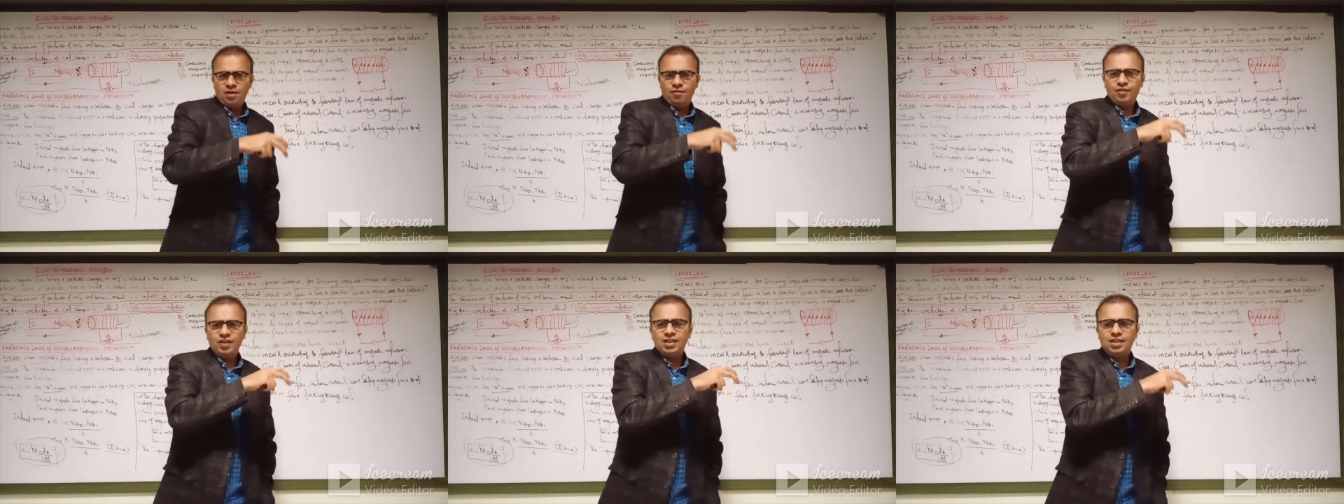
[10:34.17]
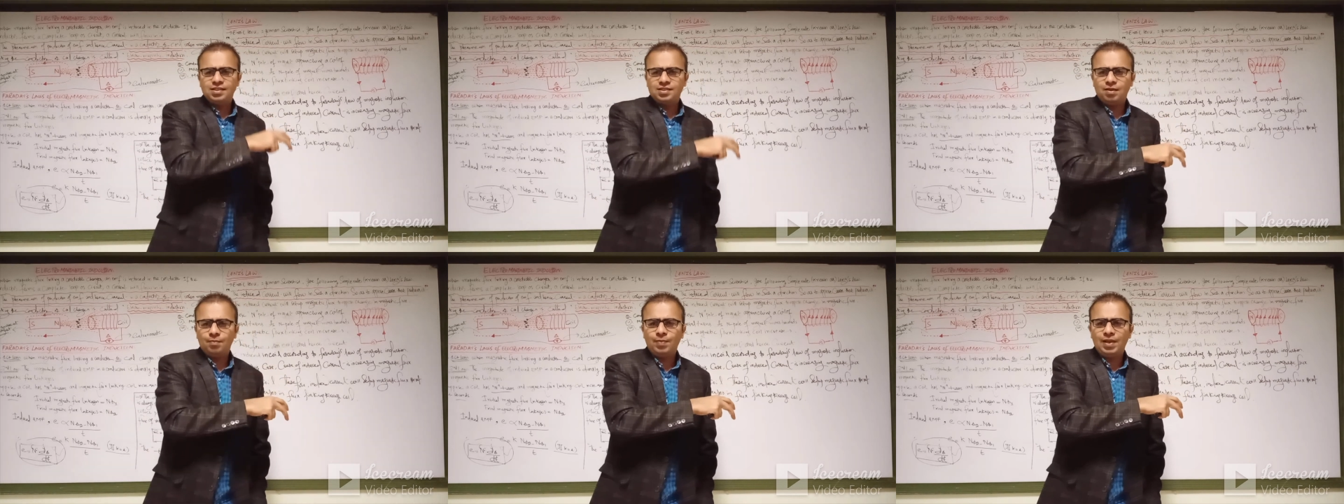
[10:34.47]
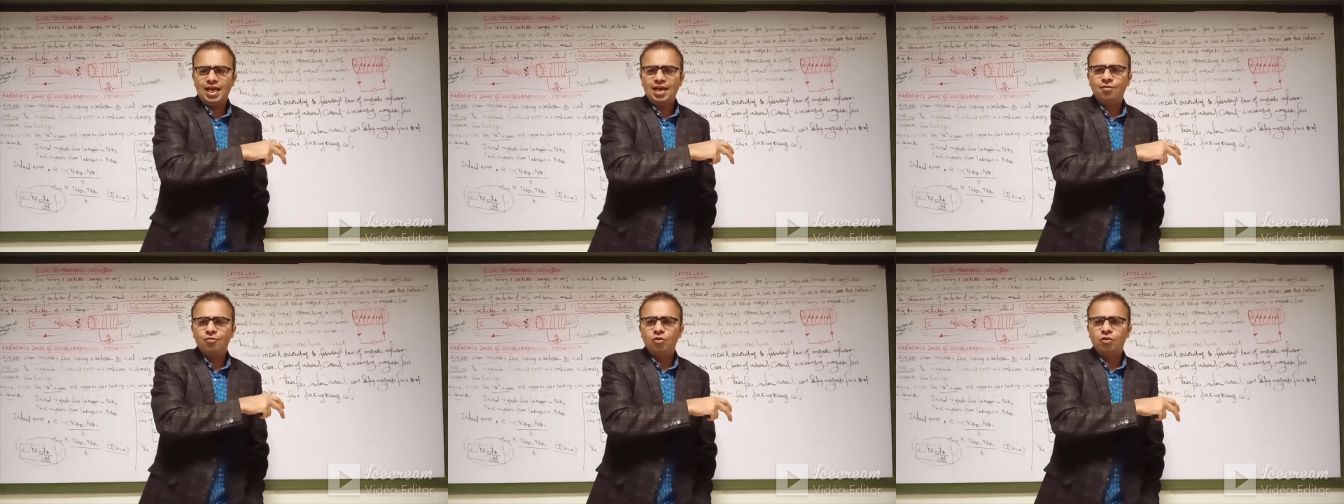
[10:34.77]
with the
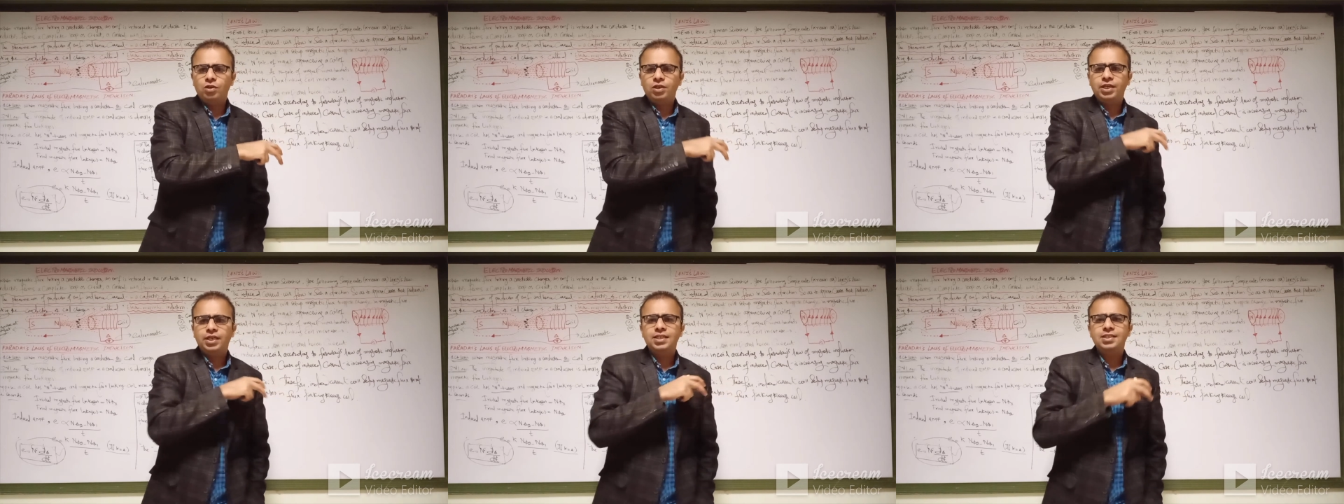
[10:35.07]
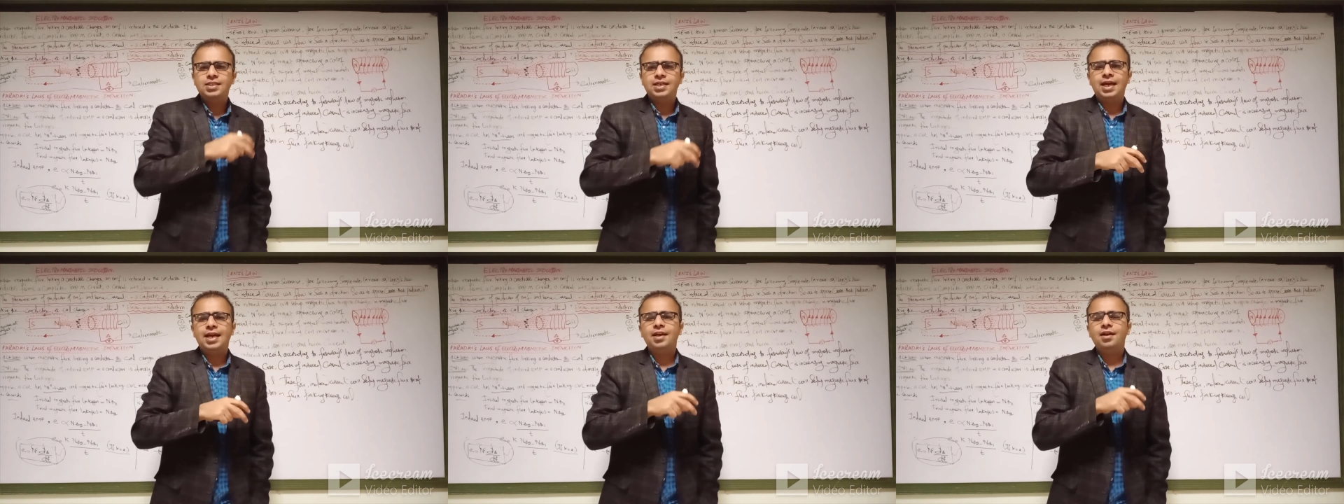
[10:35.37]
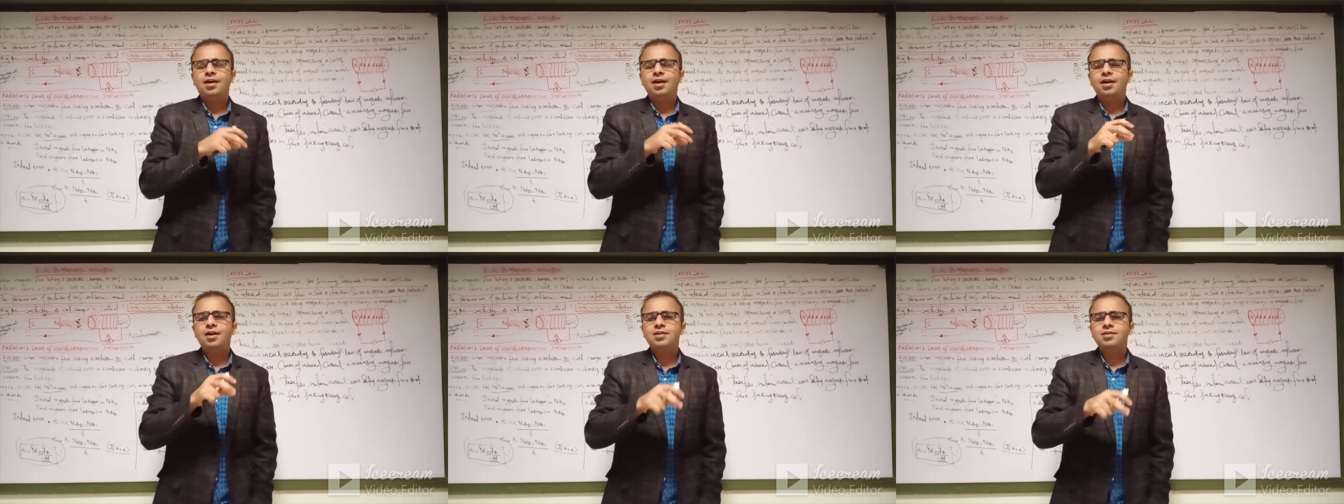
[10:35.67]
supply voltage
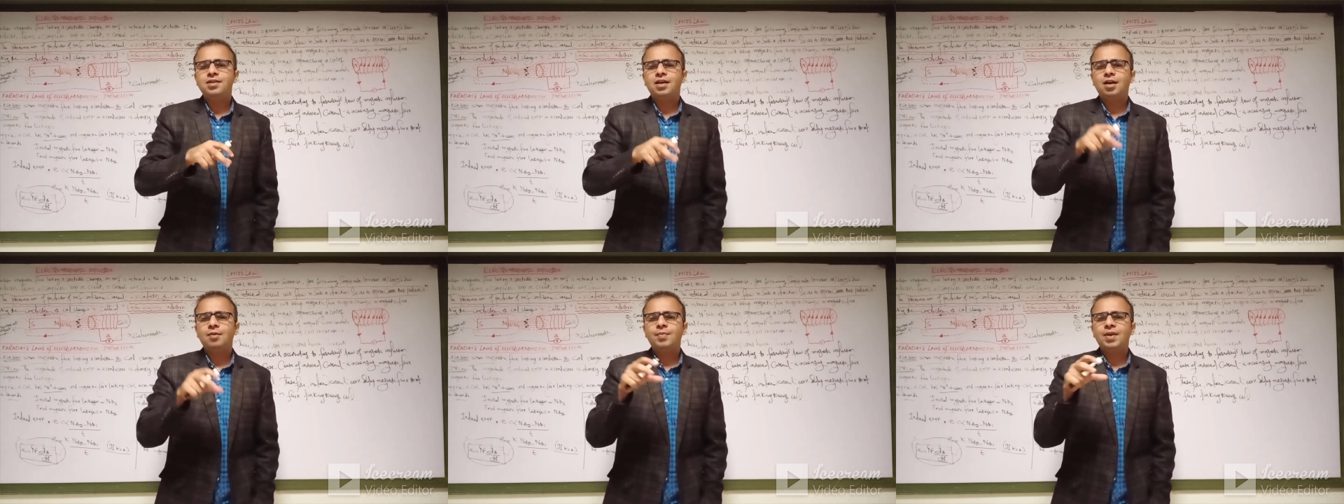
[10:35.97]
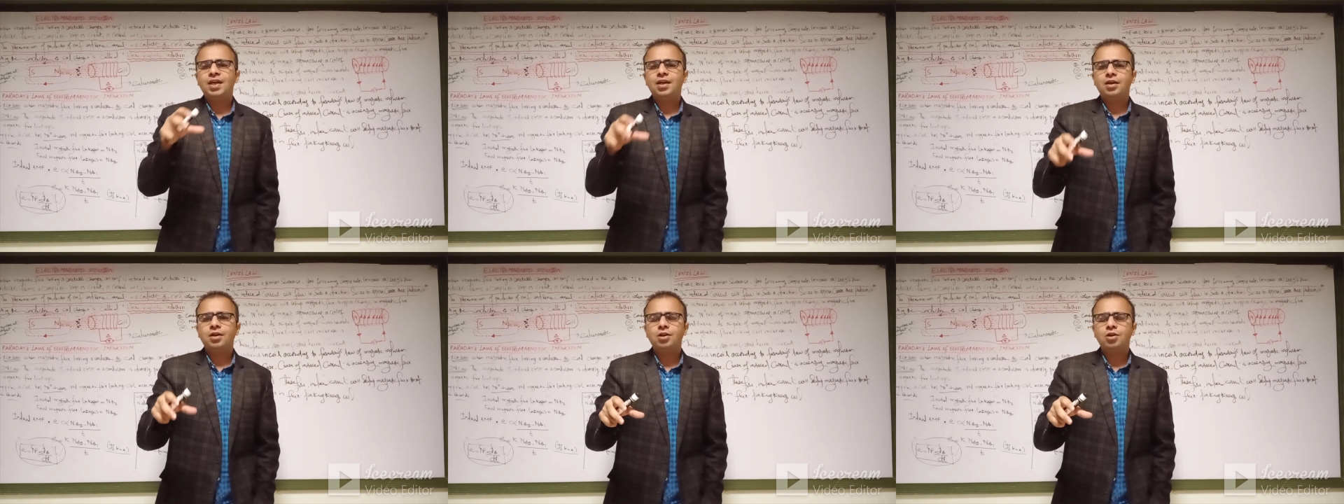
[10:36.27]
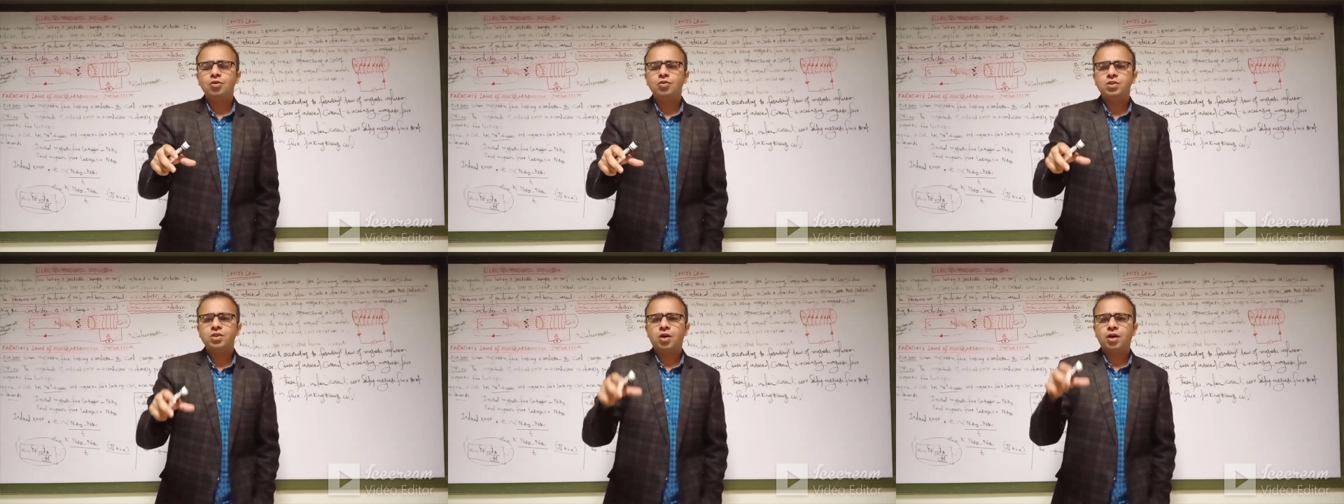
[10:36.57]
and currents are being
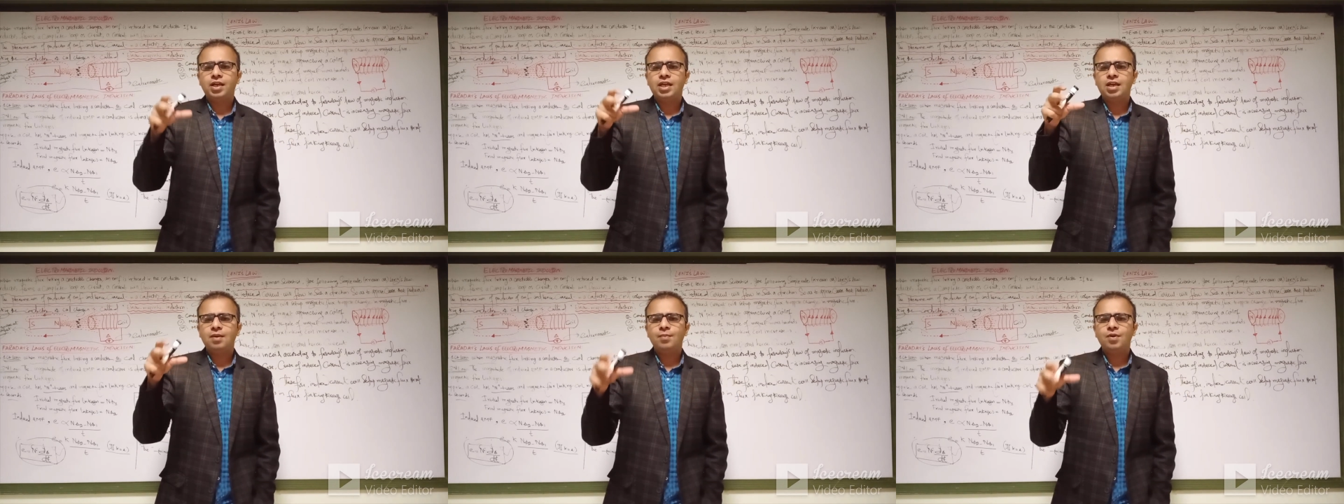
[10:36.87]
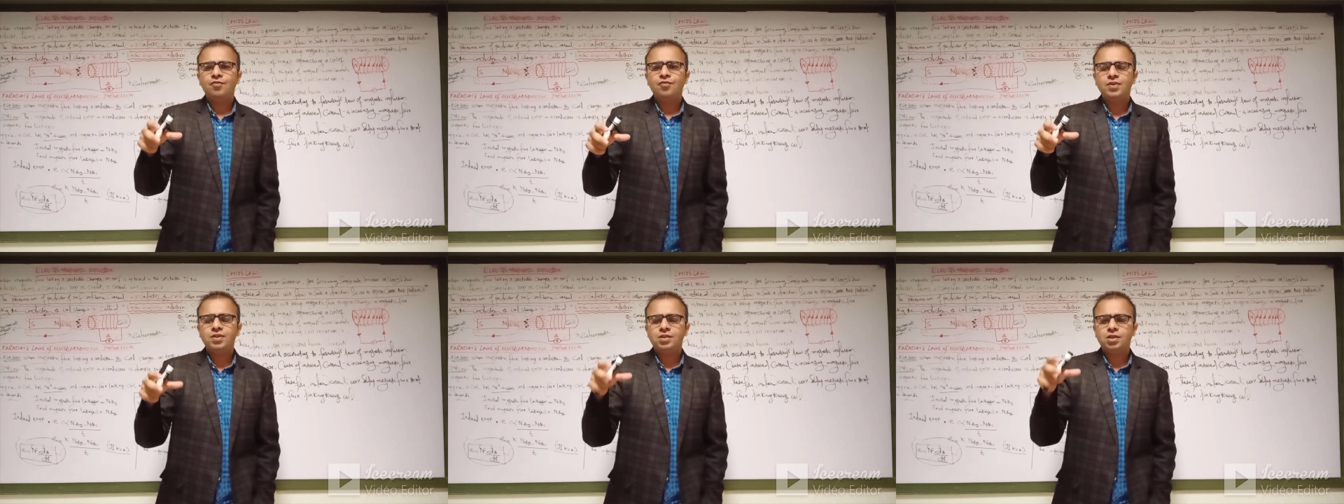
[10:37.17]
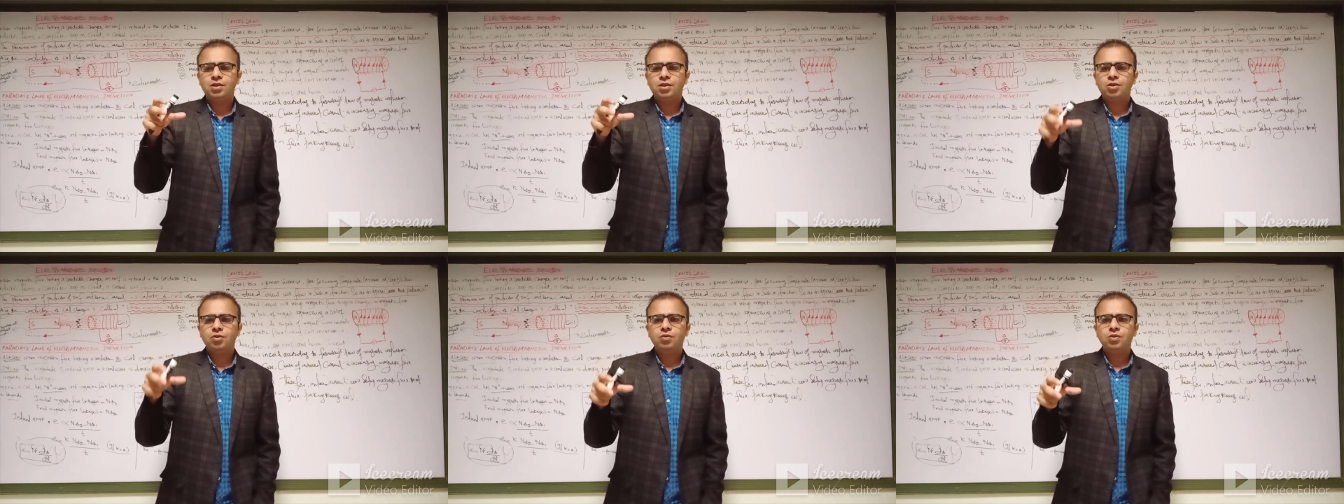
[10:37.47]
induced or EMF is
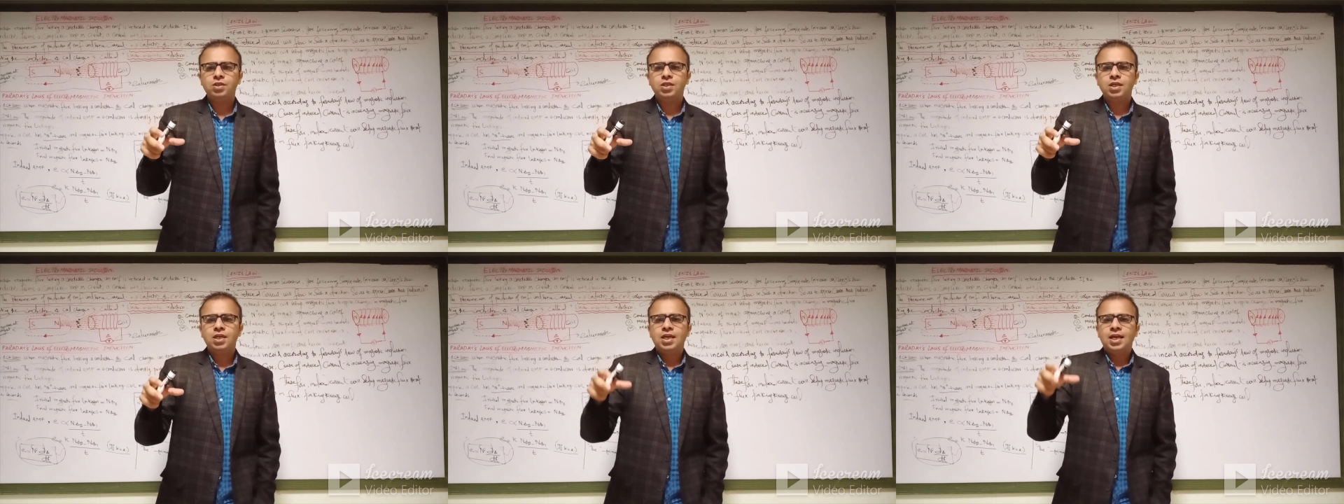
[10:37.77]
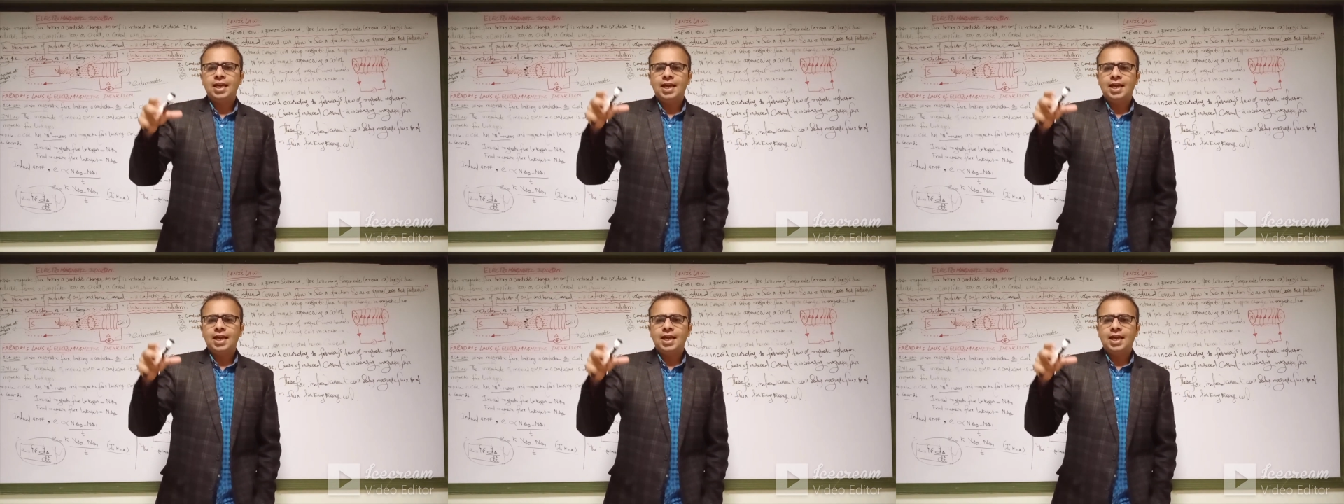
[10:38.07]
induced